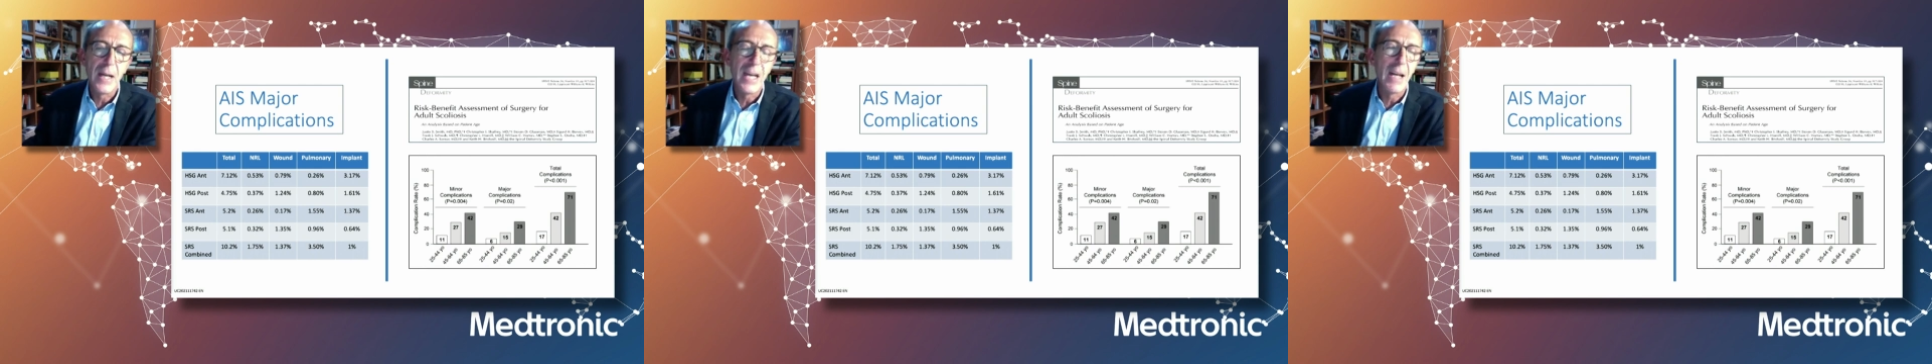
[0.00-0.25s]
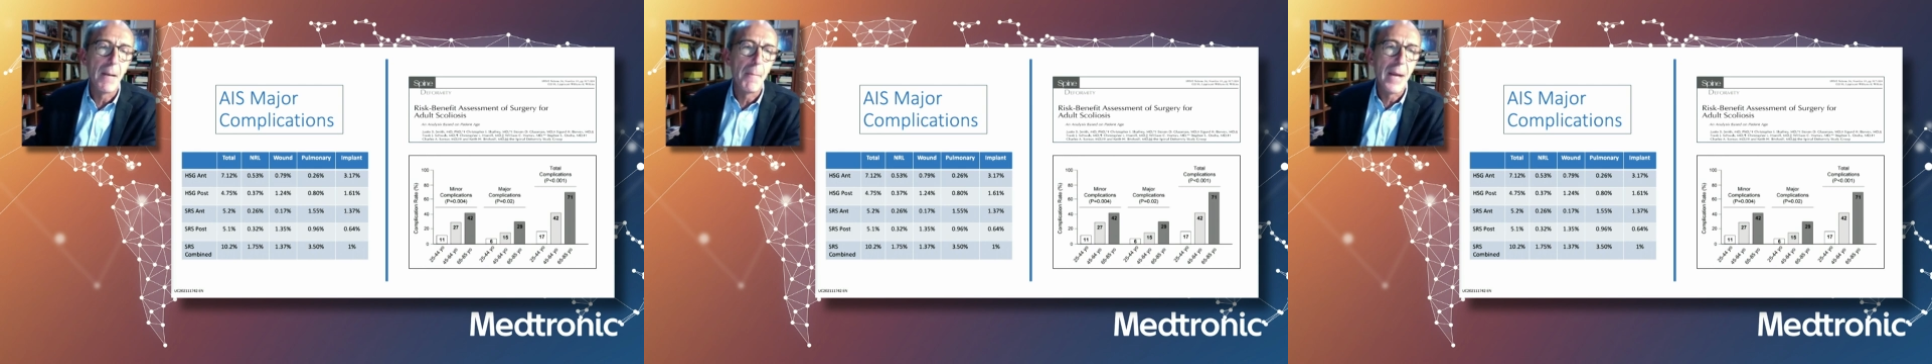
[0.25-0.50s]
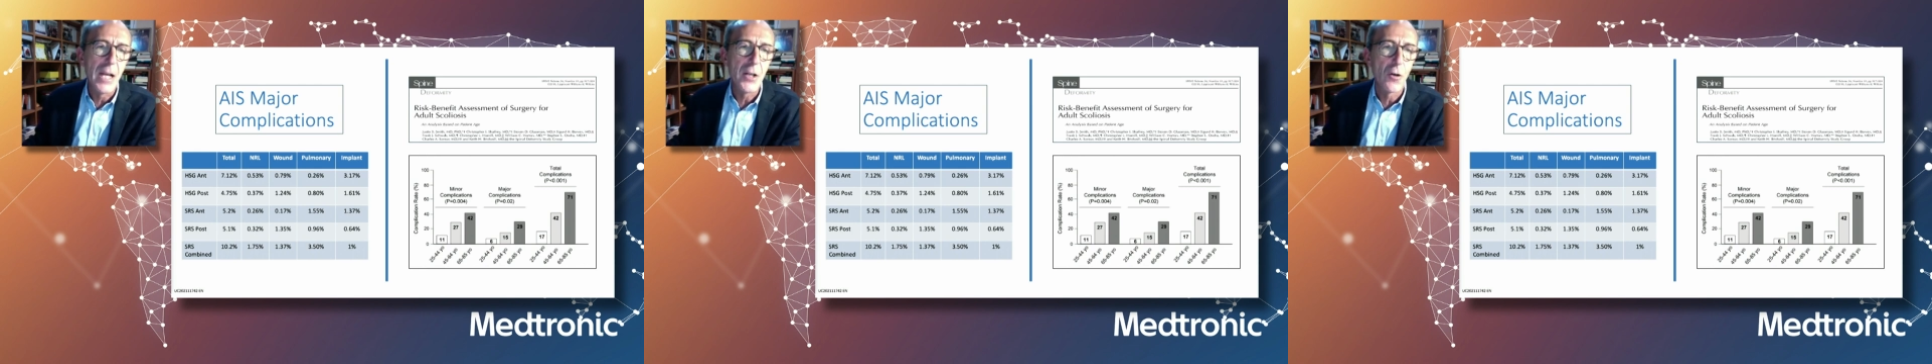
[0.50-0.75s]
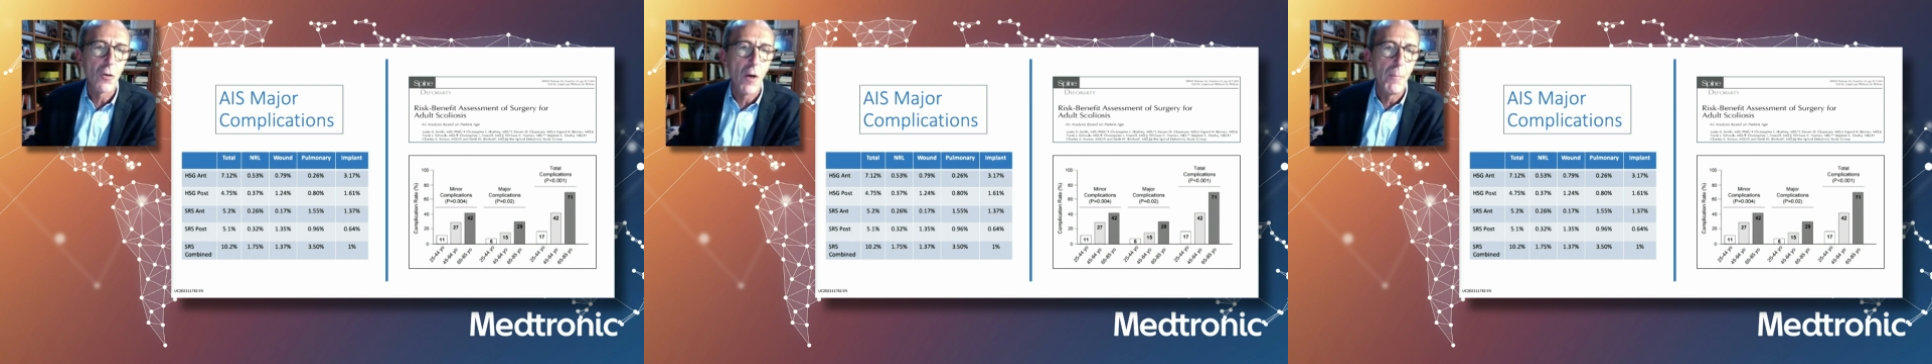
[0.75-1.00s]
being a
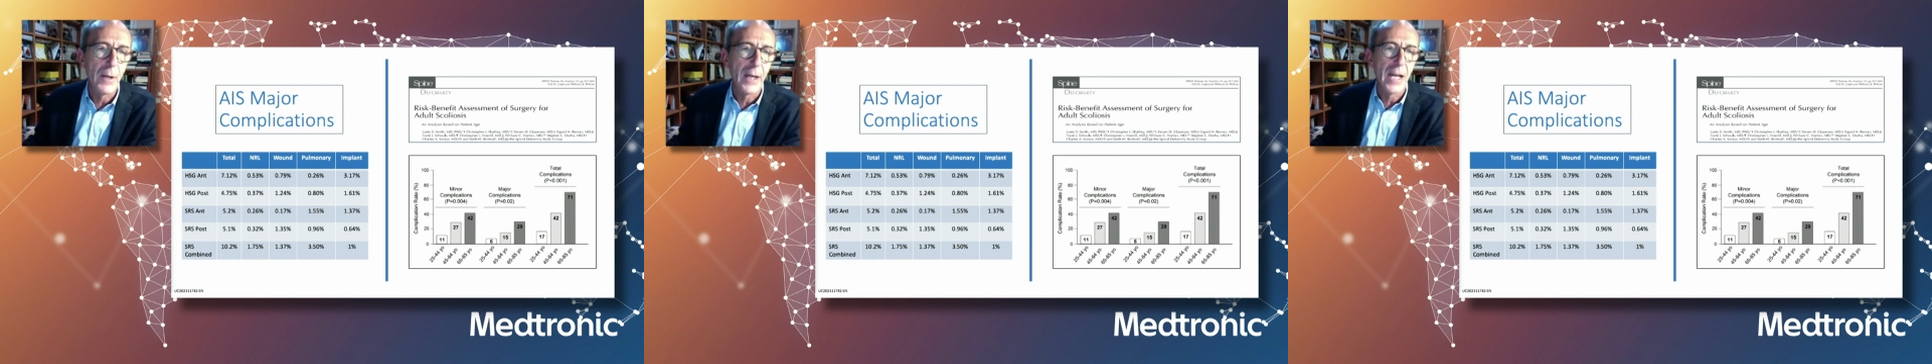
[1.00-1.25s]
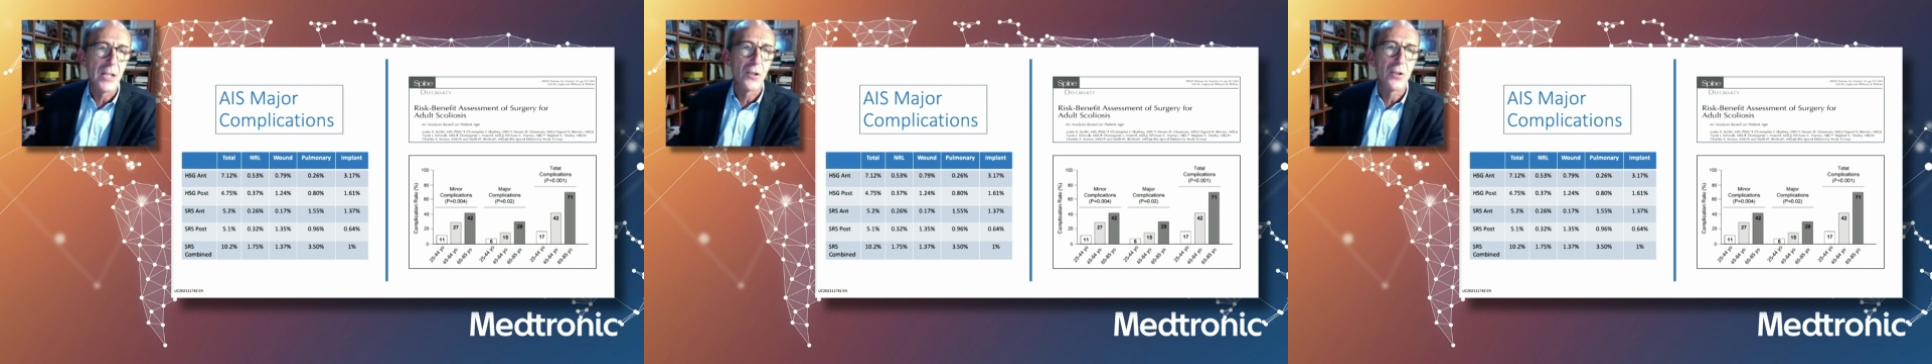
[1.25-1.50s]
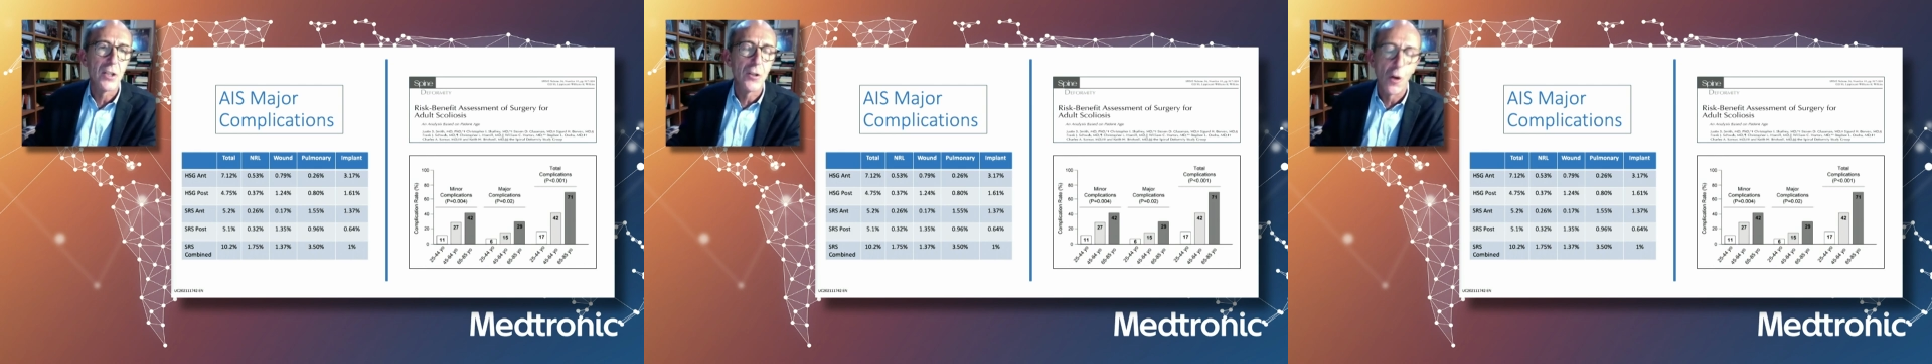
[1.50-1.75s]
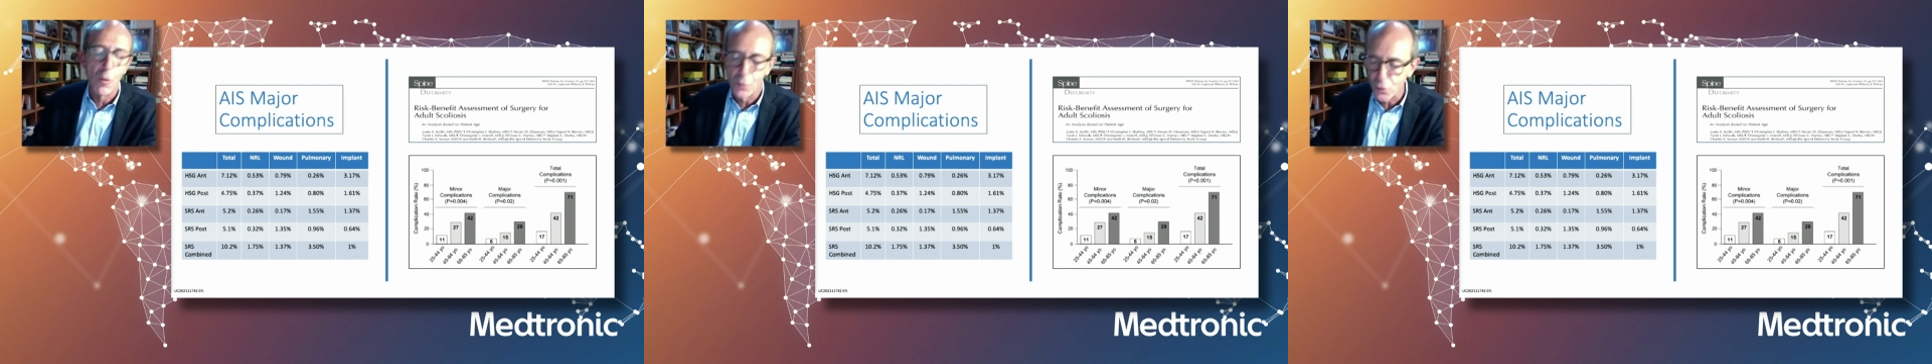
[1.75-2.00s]
major complication
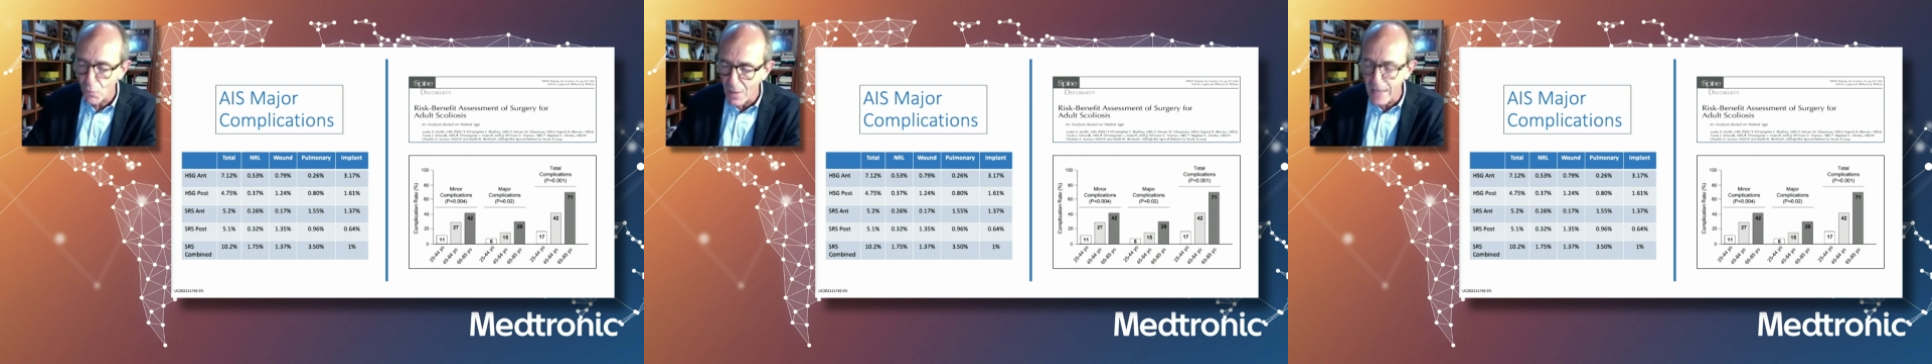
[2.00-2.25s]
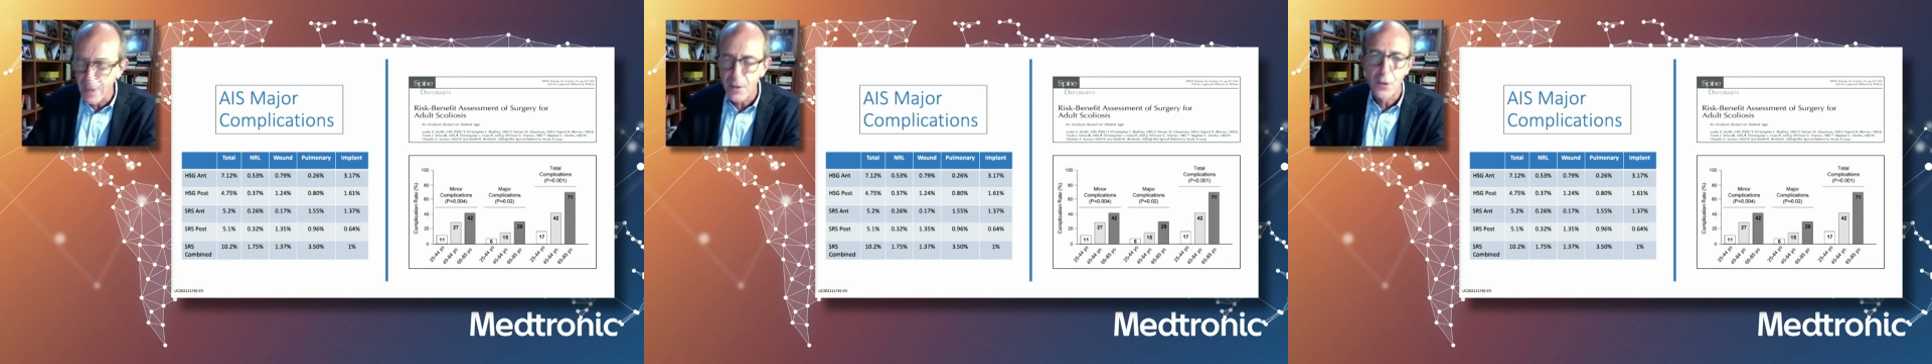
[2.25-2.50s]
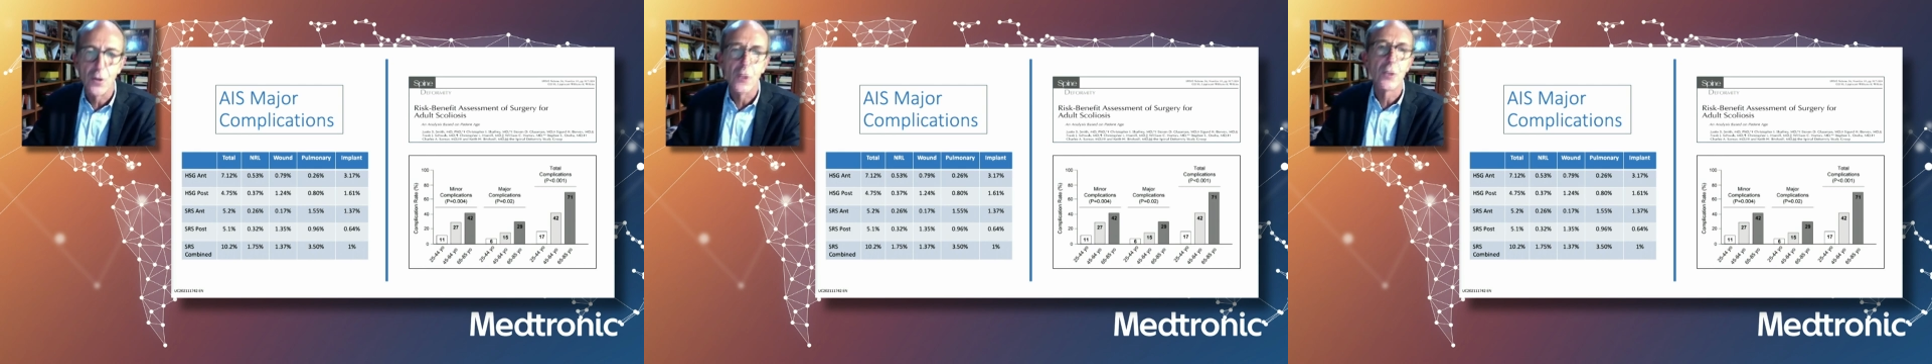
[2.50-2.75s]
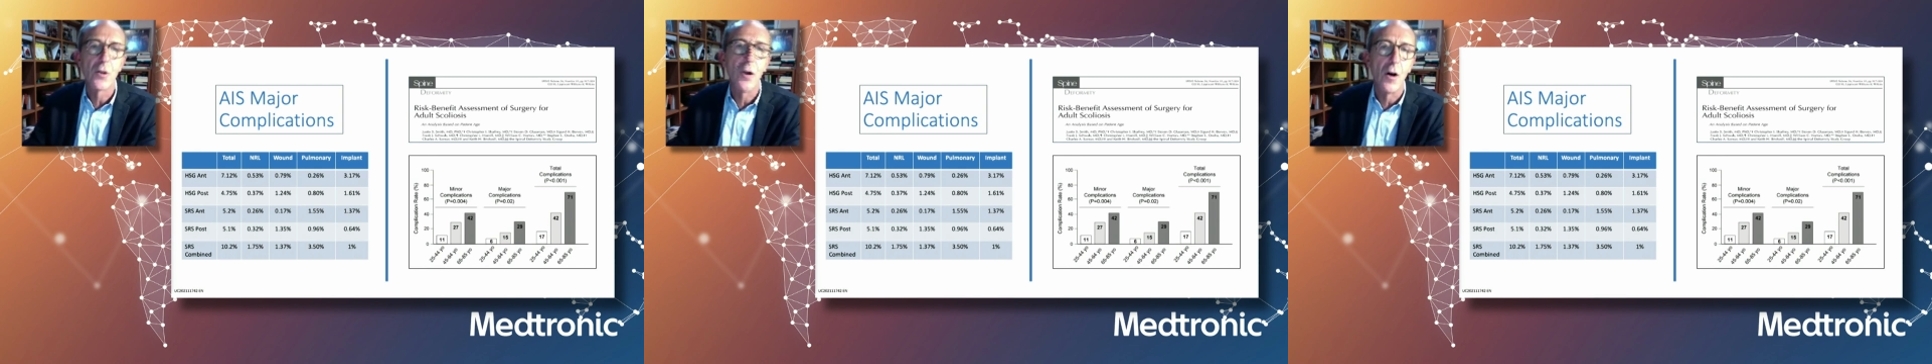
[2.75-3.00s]
in almost one
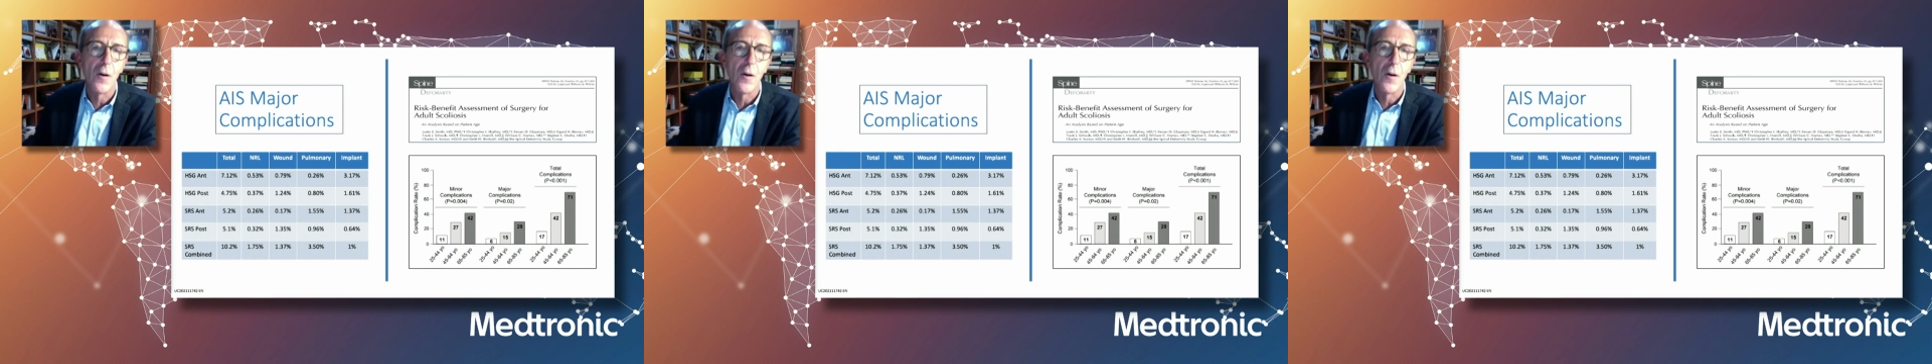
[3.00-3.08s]
third